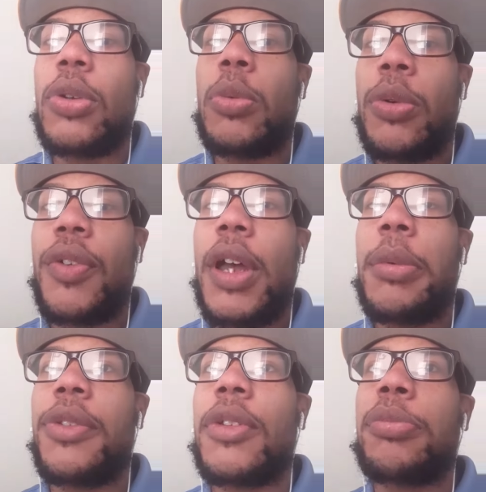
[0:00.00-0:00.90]
We're
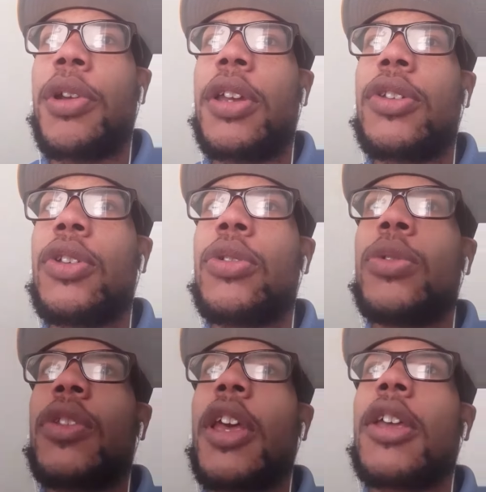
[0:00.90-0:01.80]
following some breaking
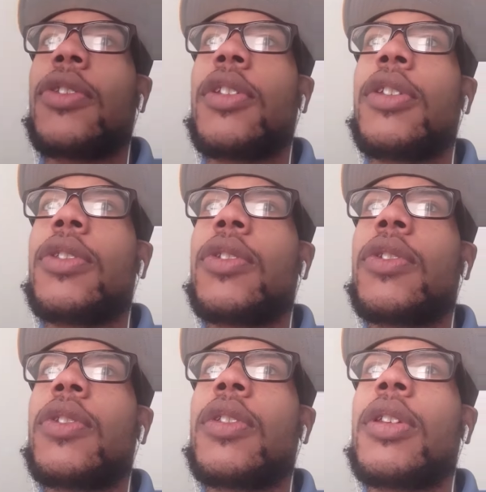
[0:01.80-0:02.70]
news as
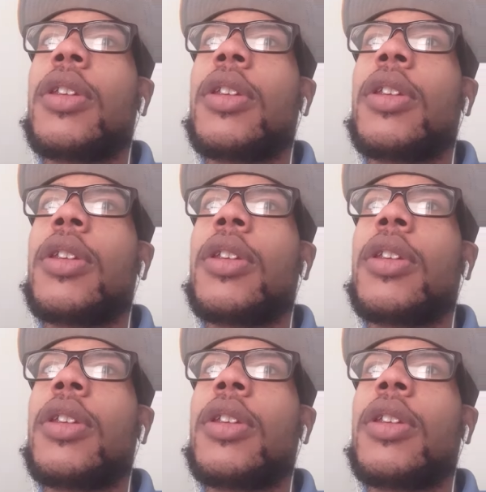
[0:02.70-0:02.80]
this